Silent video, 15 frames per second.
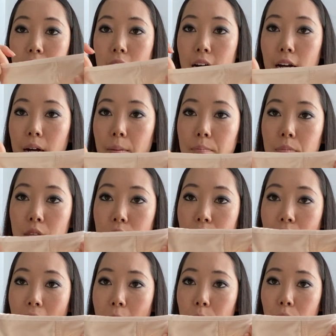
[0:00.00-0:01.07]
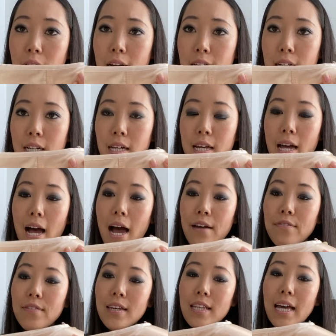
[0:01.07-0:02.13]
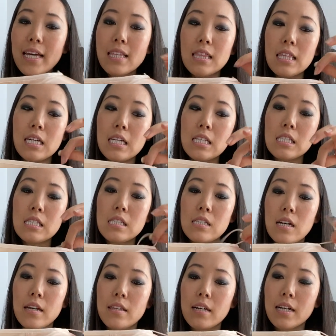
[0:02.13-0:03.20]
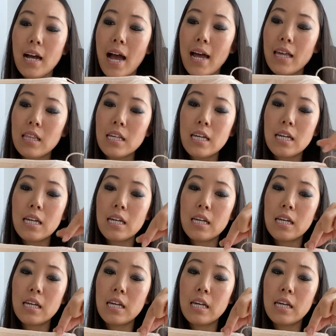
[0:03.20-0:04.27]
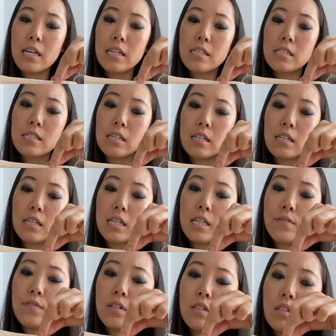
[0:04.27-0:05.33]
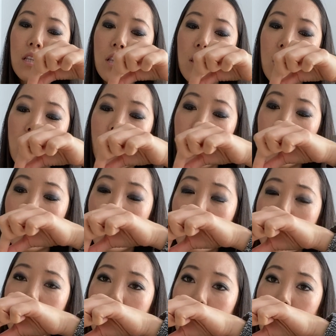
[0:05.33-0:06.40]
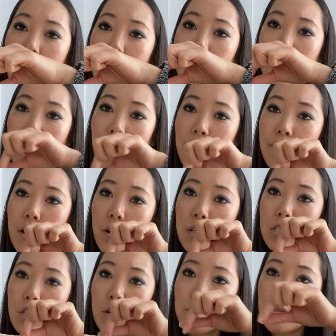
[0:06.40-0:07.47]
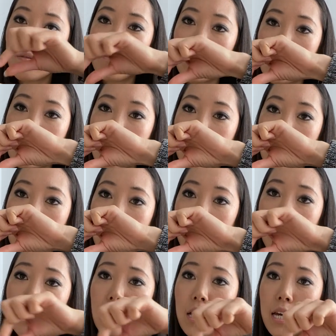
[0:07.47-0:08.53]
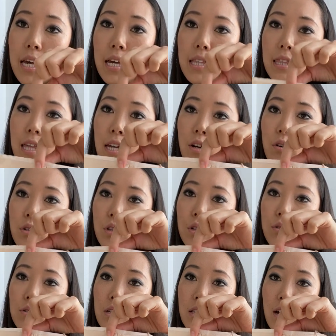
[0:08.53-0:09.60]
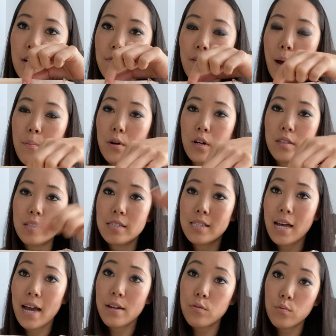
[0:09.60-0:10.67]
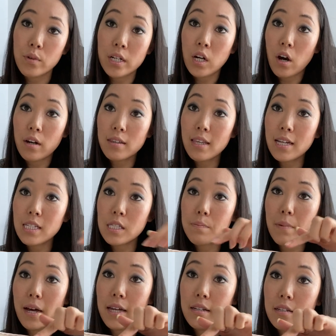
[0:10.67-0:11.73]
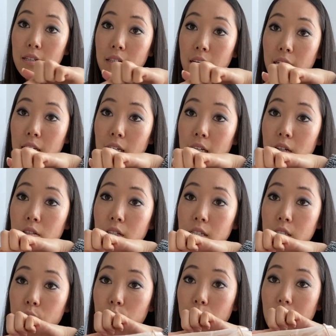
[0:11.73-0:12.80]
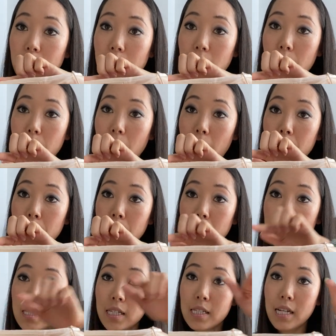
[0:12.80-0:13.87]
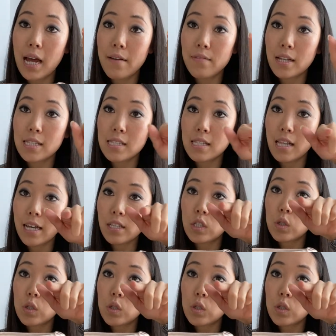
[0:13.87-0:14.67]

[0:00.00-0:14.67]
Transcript: Um, the fabric, I feel like this, uh, the Kylee is even lower than the Ava in terms of just the heel. They don't use a lot of fabric on the side regardless, but the heel doesn't really come up. It doesn't have that slight